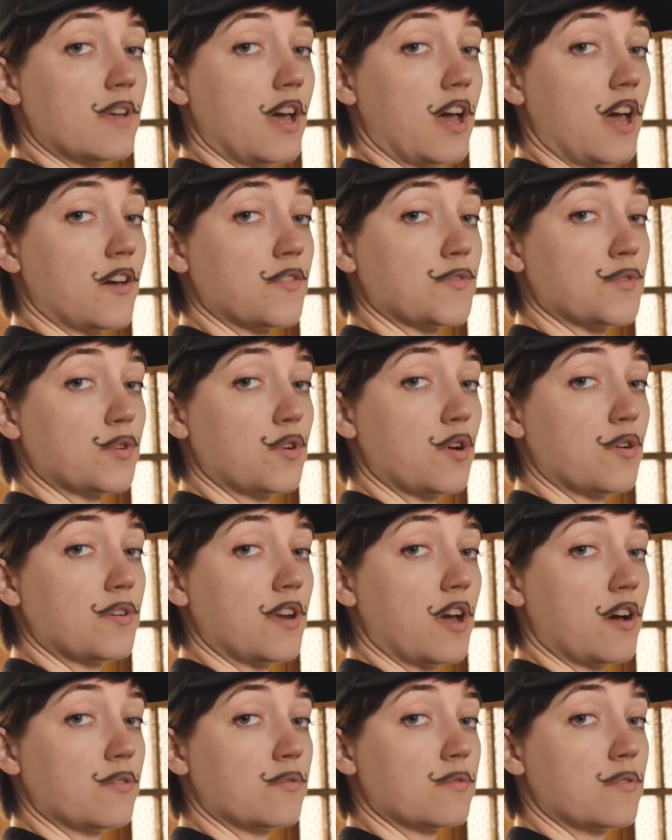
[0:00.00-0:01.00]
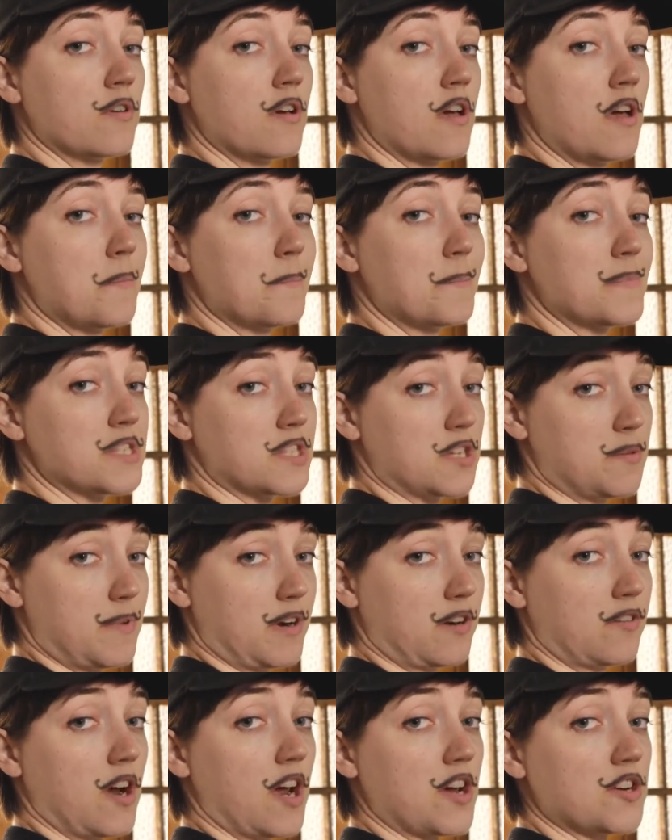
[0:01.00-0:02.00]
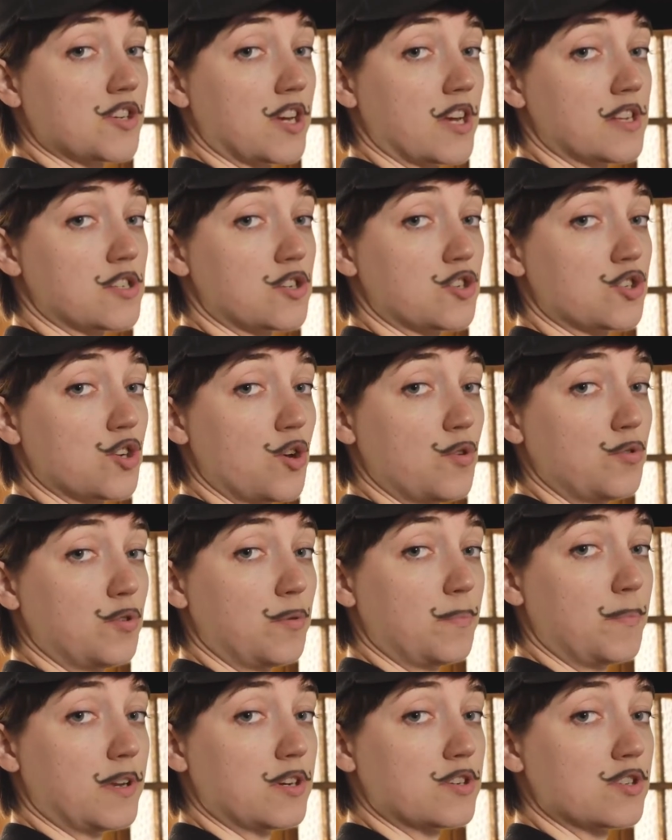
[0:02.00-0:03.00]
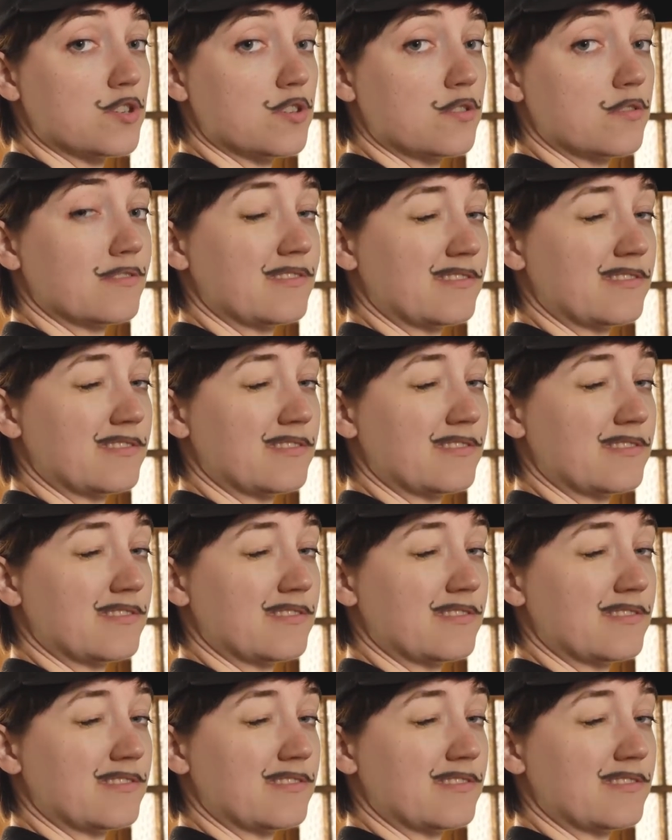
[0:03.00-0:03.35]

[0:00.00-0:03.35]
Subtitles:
I have to go now. Mr. McCrash has a show to pitch.